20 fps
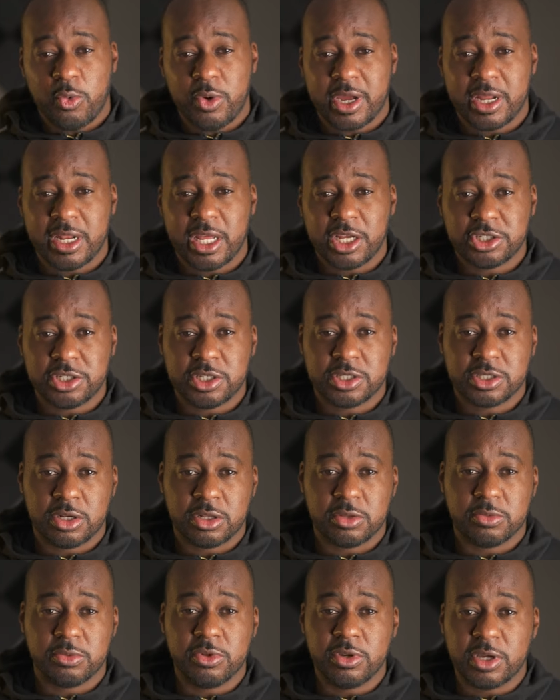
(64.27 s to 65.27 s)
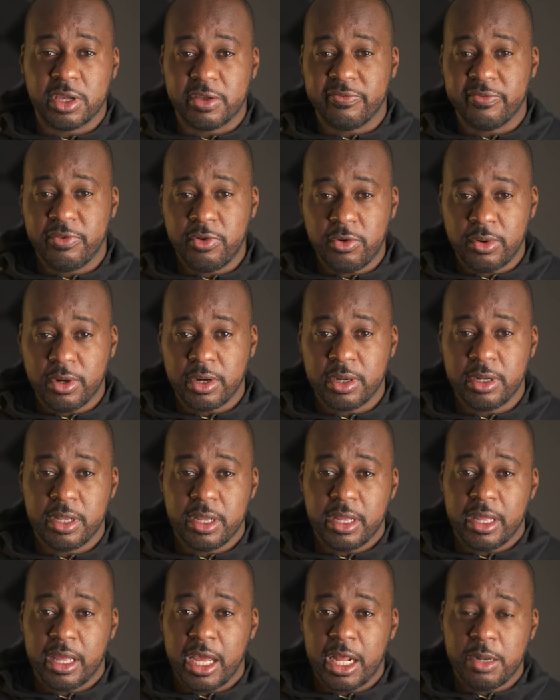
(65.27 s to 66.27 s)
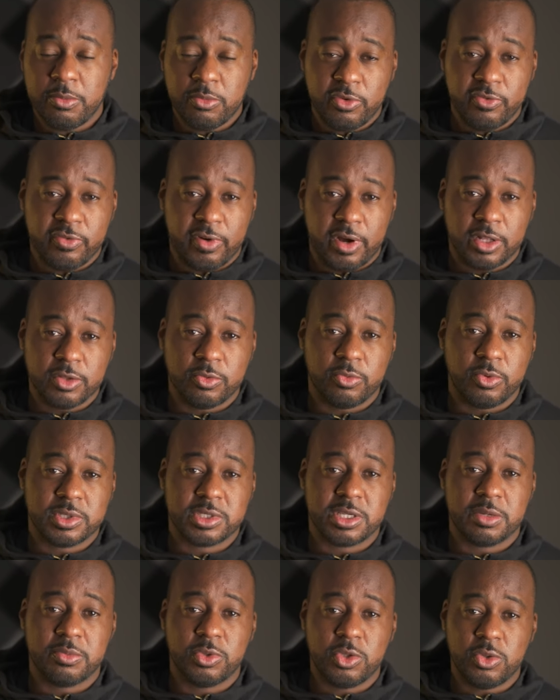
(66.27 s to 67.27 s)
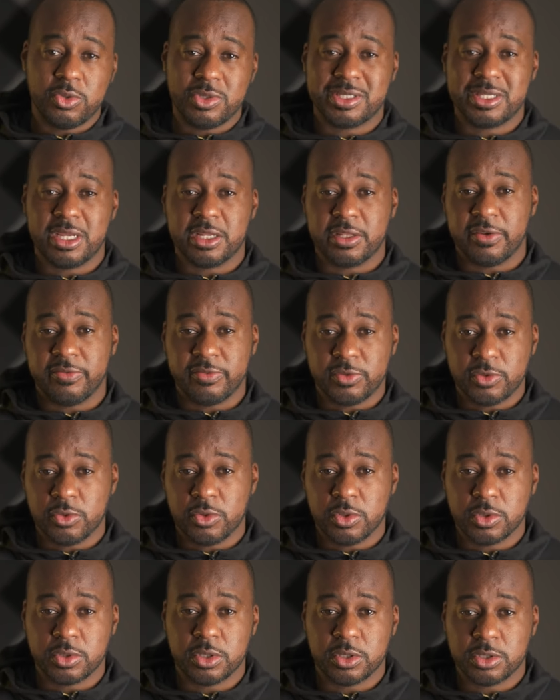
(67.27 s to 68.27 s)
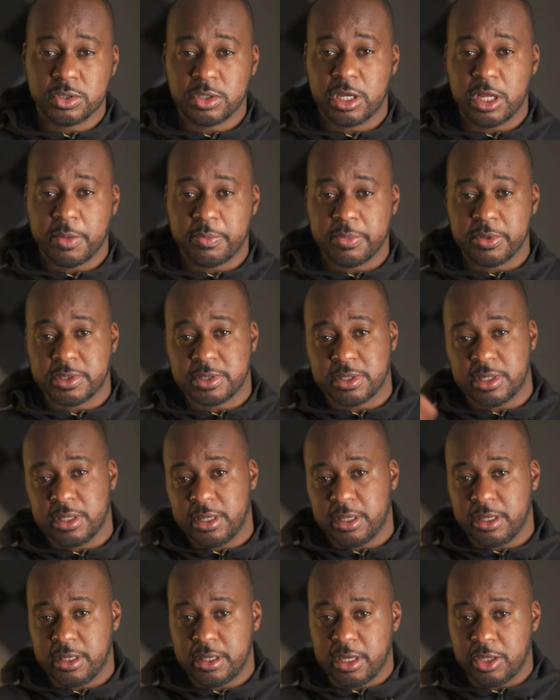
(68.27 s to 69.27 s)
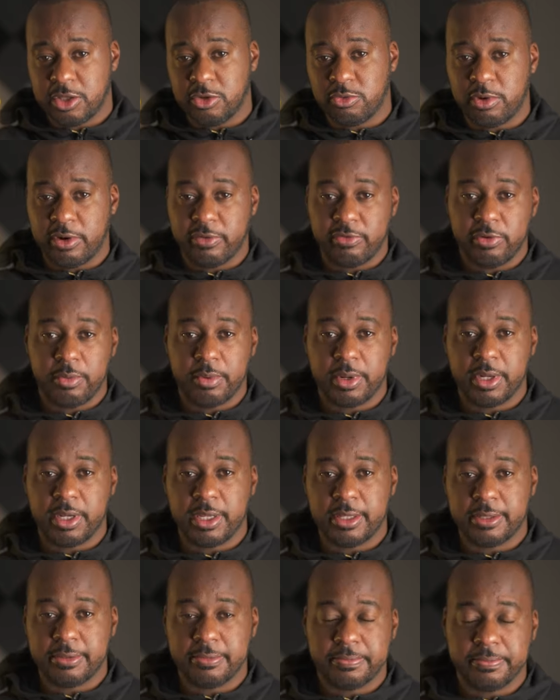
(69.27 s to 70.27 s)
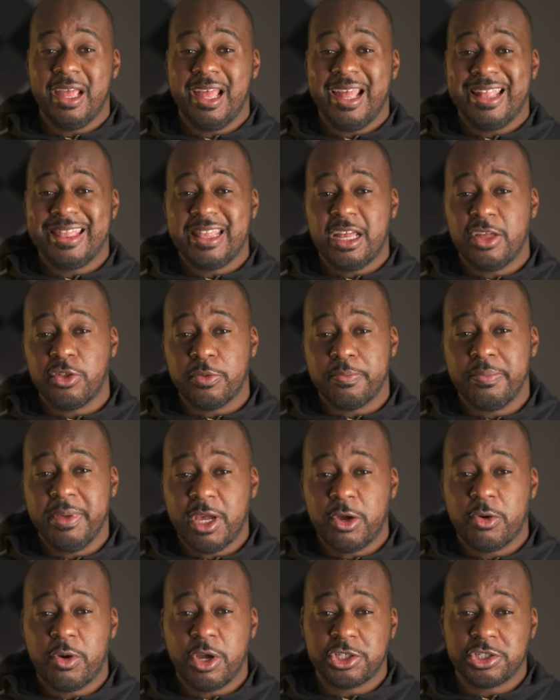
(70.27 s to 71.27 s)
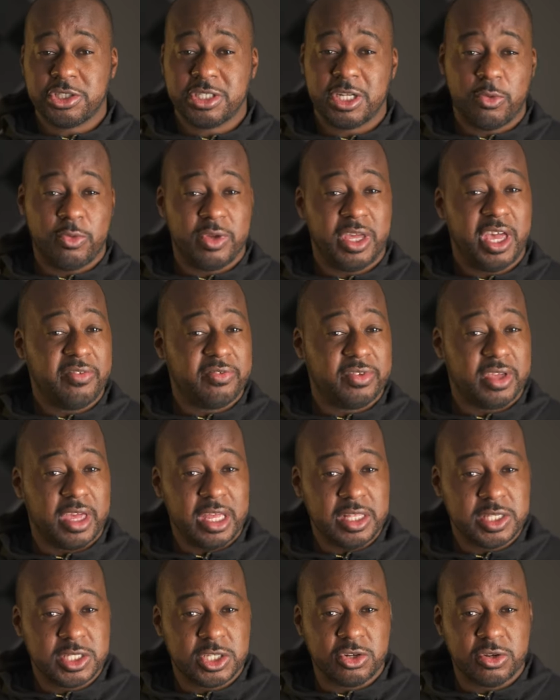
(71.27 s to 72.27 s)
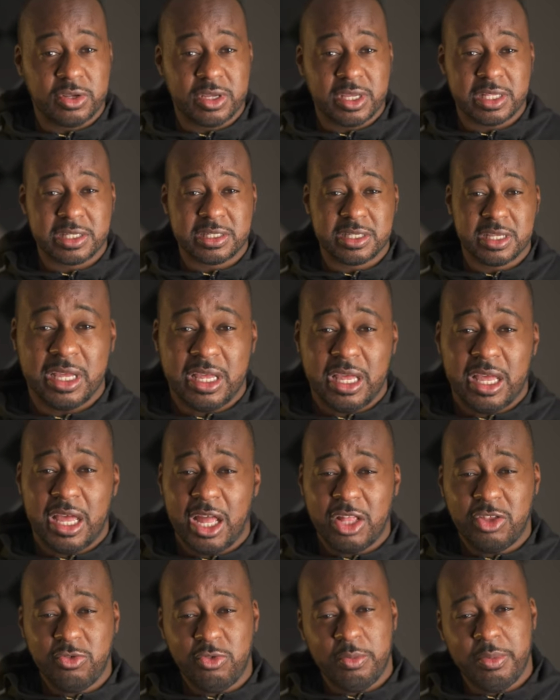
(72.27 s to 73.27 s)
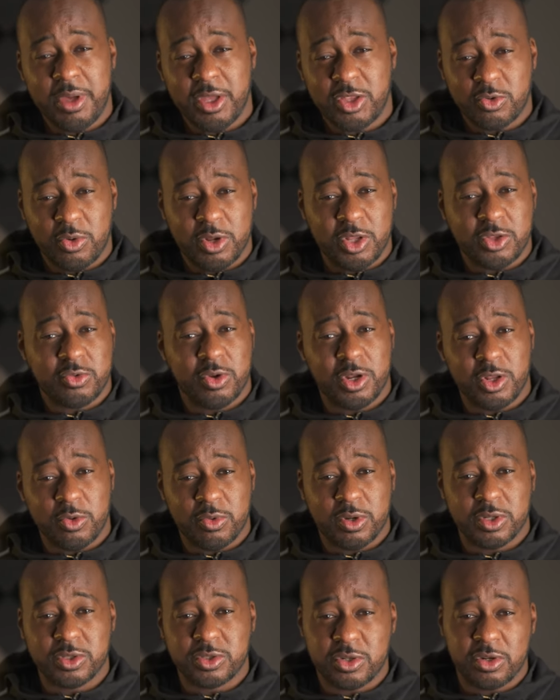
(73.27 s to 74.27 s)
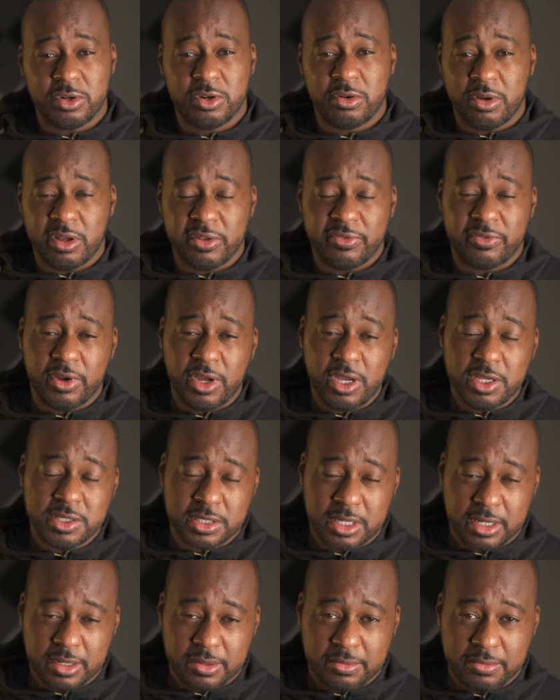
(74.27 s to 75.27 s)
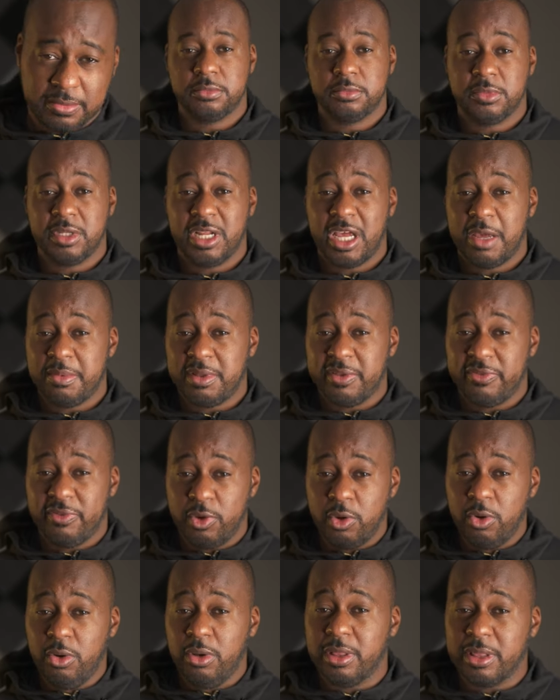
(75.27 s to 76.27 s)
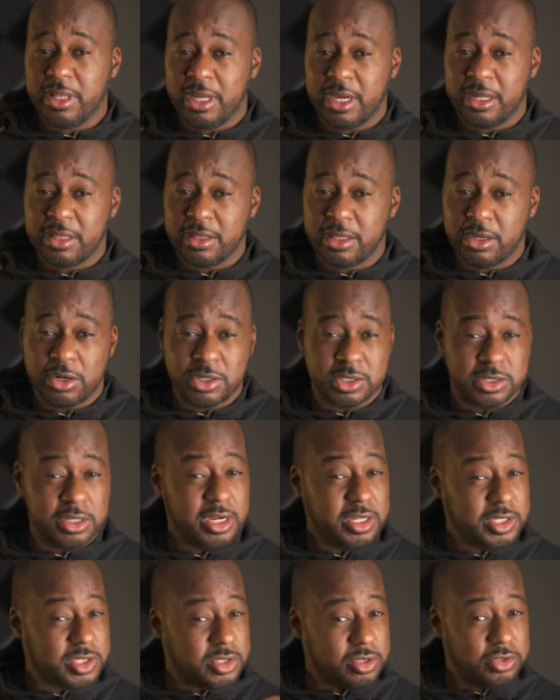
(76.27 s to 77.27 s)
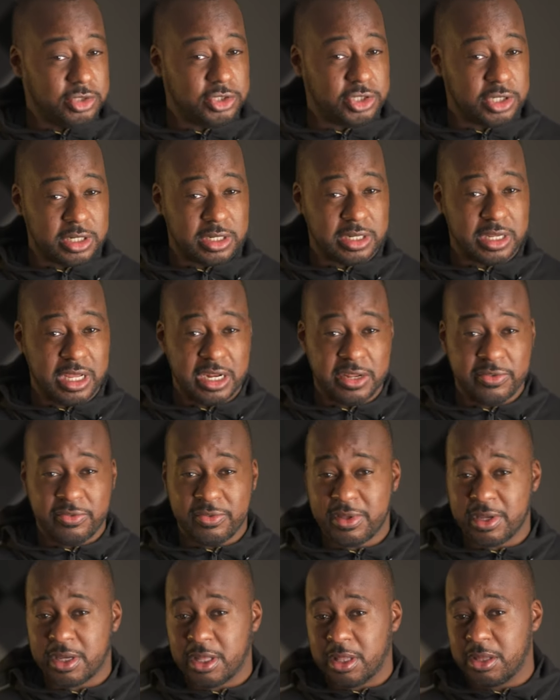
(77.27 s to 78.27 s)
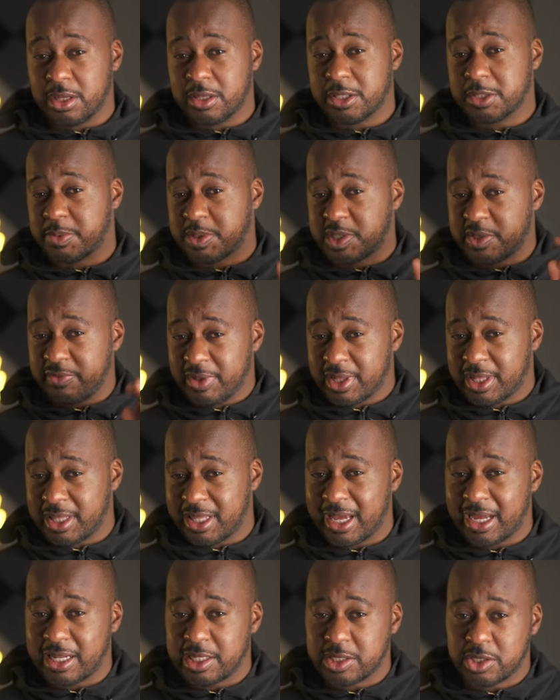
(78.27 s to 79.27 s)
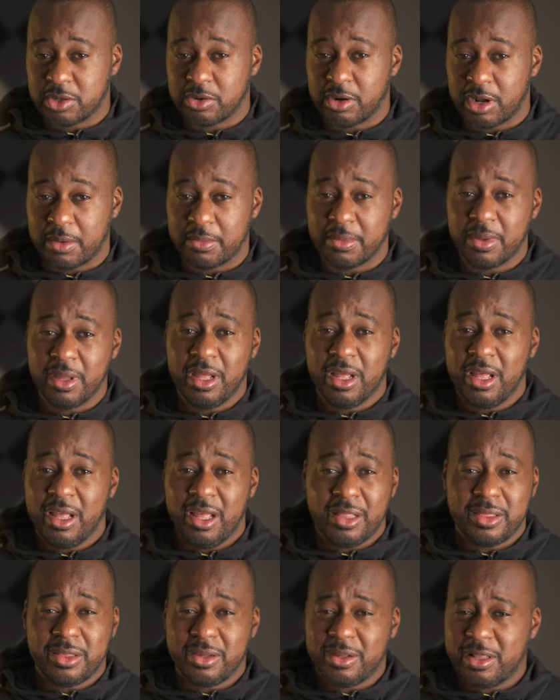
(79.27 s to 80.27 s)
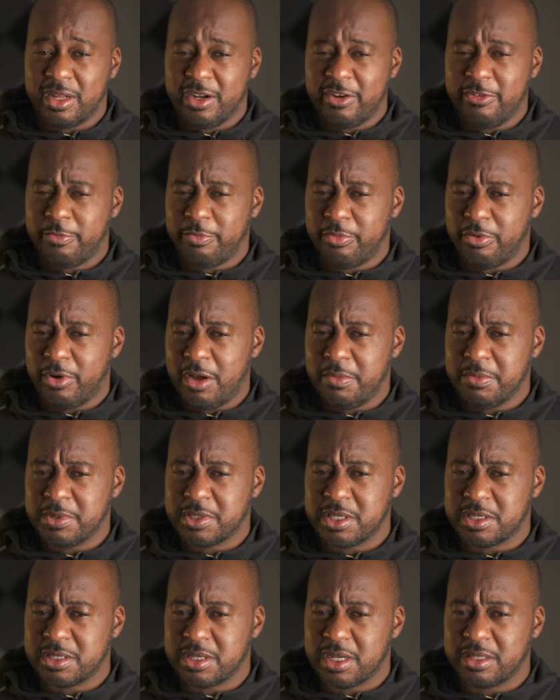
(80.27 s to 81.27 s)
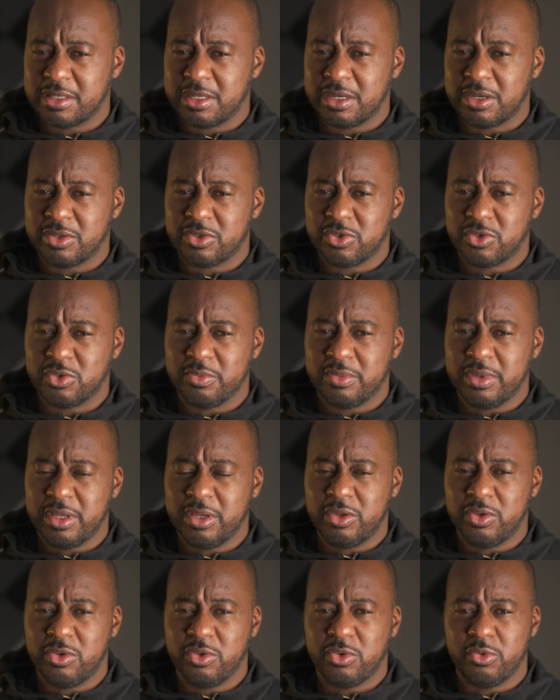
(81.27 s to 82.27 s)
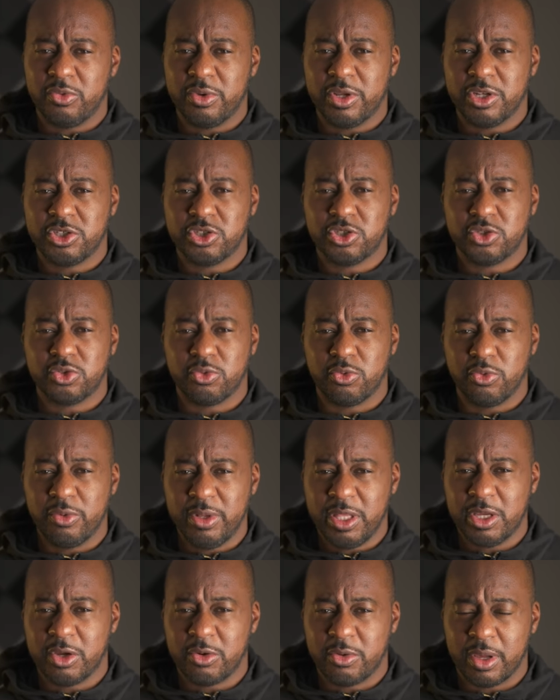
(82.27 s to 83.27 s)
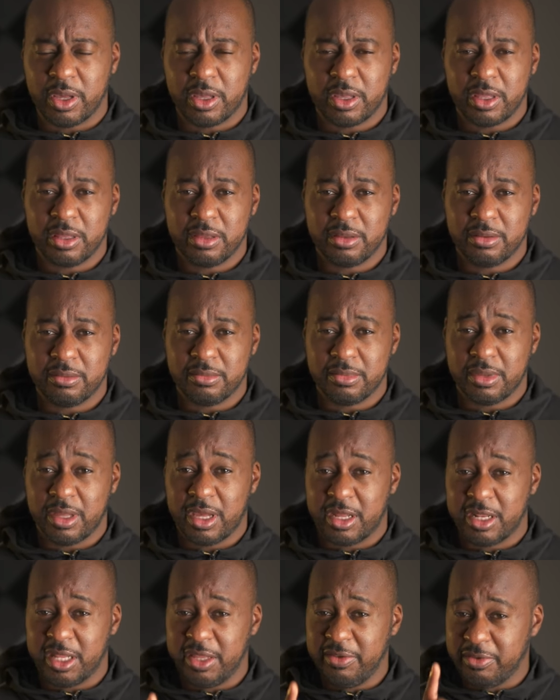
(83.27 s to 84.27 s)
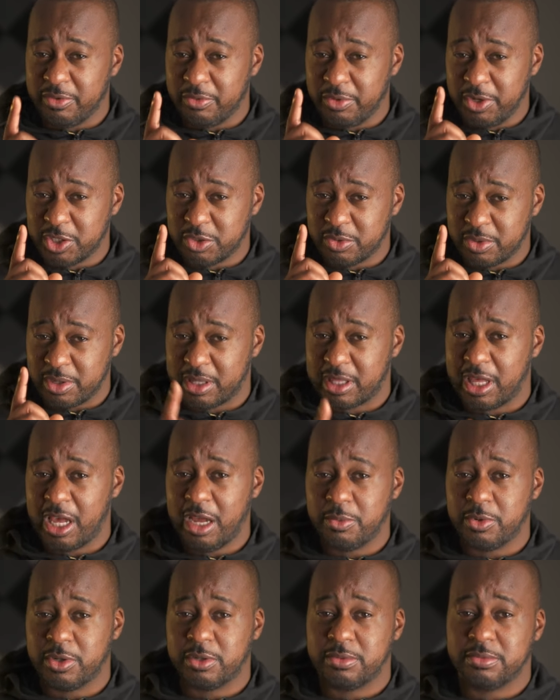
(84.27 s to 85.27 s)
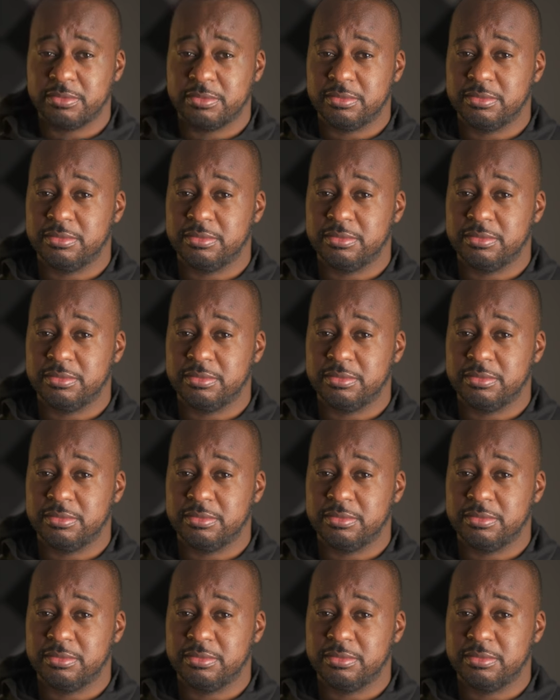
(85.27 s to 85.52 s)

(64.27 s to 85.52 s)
we can actually start looking forward and move on with some new set of tools to help us get to wherever we need. Now, the big question that we have to answer is, how do we make 2021 turn around for us then? I mean, if you go online, there are a lot of solutions, and if you take a look specifically at Instagram, there are a lot of promises out there to make you rich really quick, and even rich with a camera.